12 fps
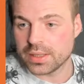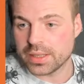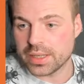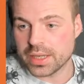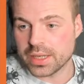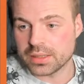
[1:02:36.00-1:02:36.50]

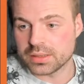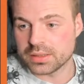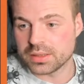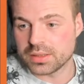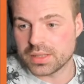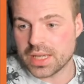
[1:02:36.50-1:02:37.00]
And
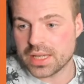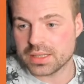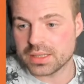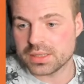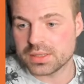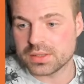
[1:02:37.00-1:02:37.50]
that
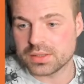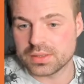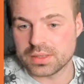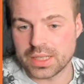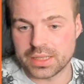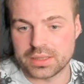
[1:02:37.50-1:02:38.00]
is
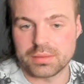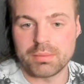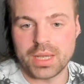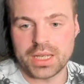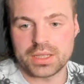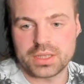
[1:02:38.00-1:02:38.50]
like the
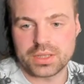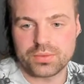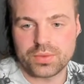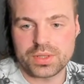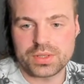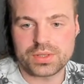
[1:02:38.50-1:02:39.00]
main
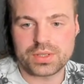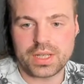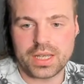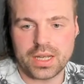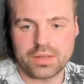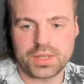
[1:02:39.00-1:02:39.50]
difference.
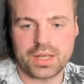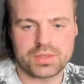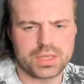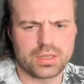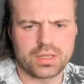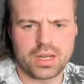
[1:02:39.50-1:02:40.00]
And I've
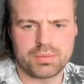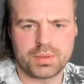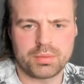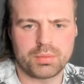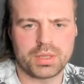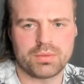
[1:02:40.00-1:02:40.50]
seen a lot of
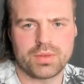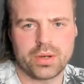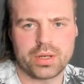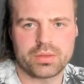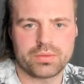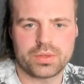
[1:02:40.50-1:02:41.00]
people being very
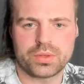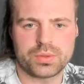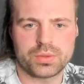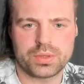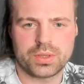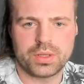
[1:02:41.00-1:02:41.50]

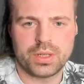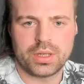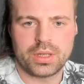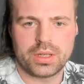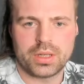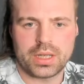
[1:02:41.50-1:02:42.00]
confused
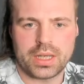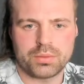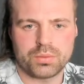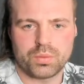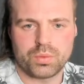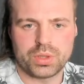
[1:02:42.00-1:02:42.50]
and
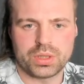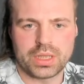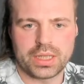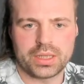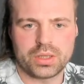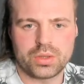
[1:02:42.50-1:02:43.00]
will
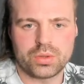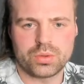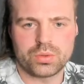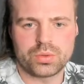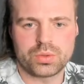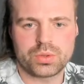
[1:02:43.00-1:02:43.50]
like
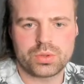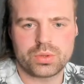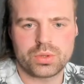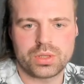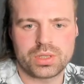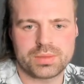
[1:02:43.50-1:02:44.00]
use
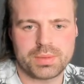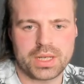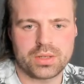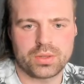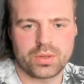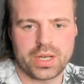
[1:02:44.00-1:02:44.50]

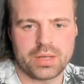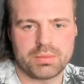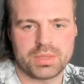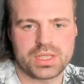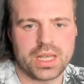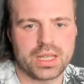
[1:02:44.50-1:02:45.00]
specular and
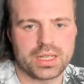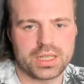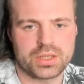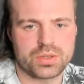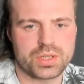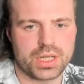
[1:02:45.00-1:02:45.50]
metallic
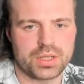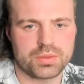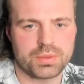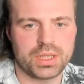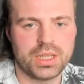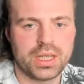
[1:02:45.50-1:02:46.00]

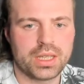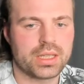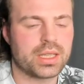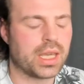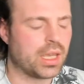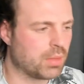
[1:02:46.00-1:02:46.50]
interchangeably.
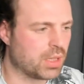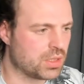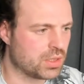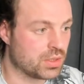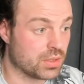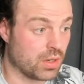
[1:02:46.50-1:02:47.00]
Game
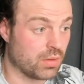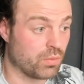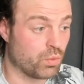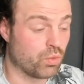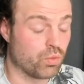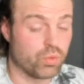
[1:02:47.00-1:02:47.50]
engines are
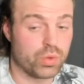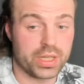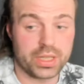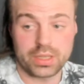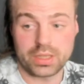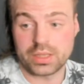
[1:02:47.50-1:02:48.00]

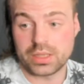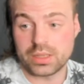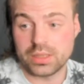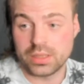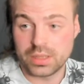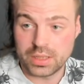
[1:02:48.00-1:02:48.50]
really
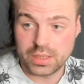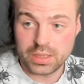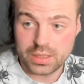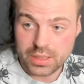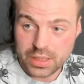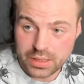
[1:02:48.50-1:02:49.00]

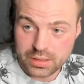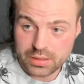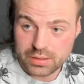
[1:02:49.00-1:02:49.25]
like